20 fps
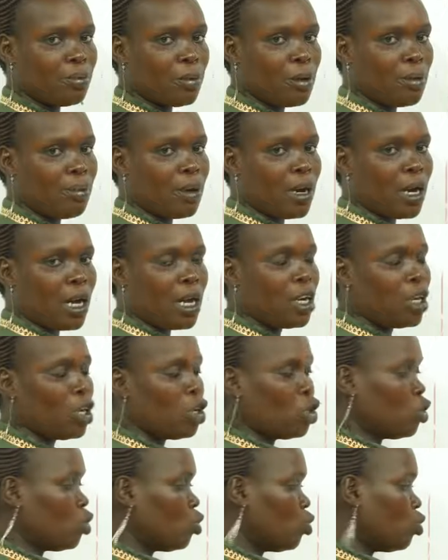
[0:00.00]
paper
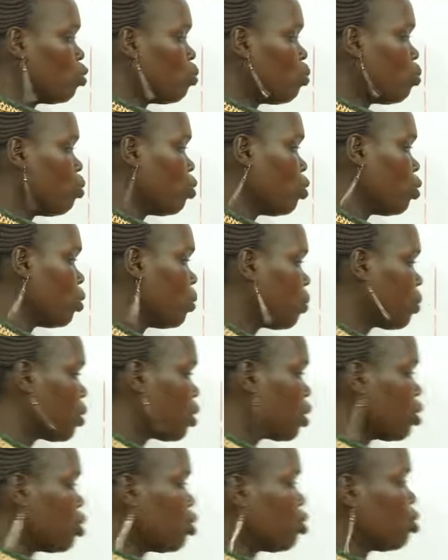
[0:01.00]
to blue.
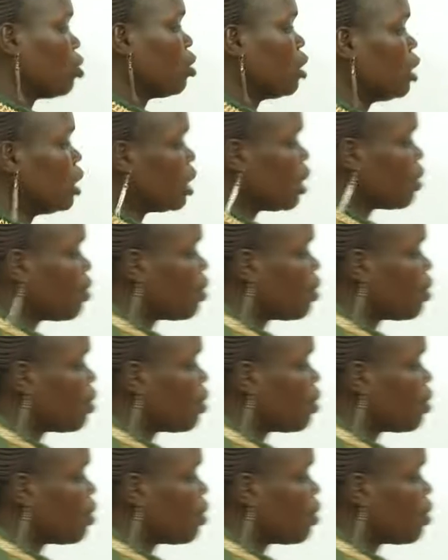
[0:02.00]
So here